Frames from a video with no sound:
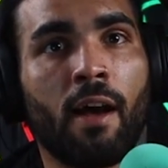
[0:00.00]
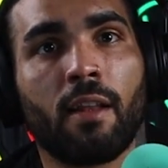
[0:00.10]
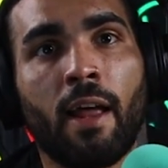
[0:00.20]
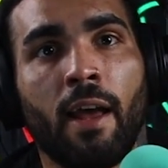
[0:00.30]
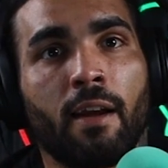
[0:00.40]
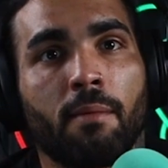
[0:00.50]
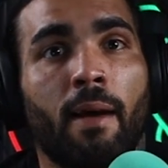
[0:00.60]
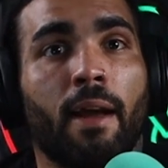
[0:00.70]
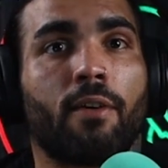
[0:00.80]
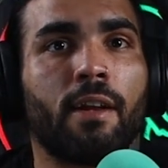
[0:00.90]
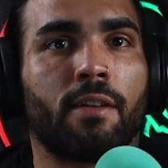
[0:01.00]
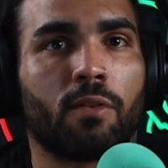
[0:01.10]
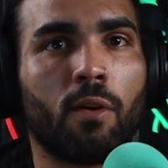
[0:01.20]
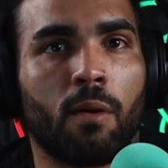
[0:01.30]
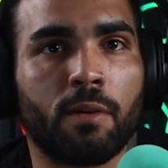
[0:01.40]
like my credit
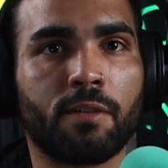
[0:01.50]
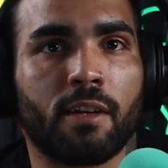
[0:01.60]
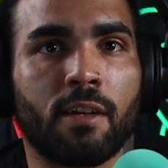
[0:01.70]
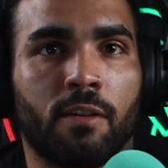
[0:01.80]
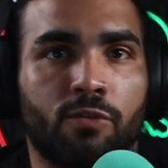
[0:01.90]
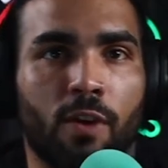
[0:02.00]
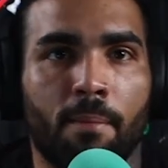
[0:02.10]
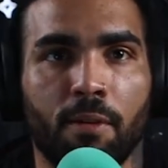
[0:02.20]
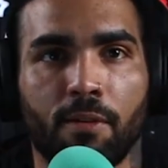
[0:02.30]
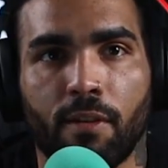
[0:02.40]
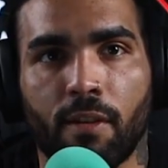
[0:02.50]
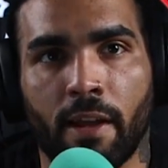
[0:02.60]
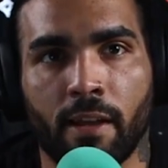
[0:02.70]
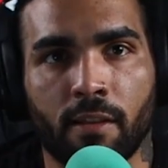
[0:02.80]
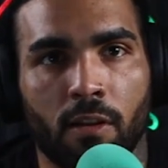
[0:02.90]
score was going to drop into
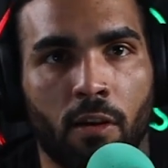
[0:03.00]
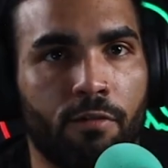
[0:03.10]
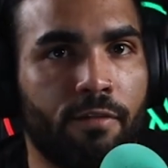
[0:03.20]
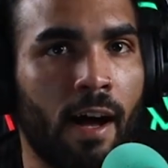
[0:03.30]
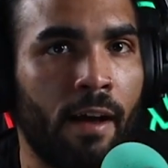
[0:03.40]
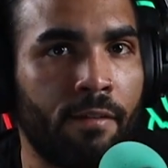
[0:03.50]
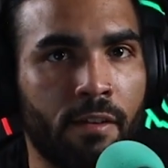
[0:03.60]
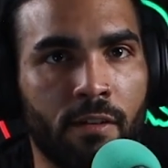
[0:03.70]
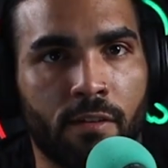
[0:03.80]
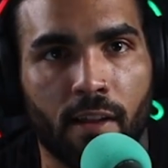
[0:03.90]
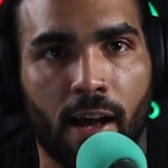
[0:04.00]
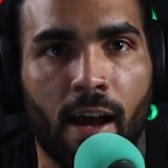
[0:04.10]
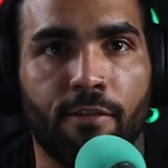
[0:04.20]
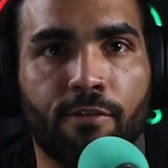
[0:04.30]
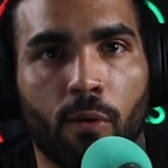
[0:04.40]
like the low fives into the
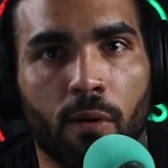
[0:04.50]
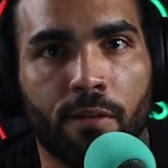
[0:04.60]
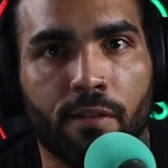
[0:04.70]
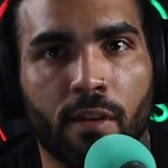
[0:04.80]
high fours,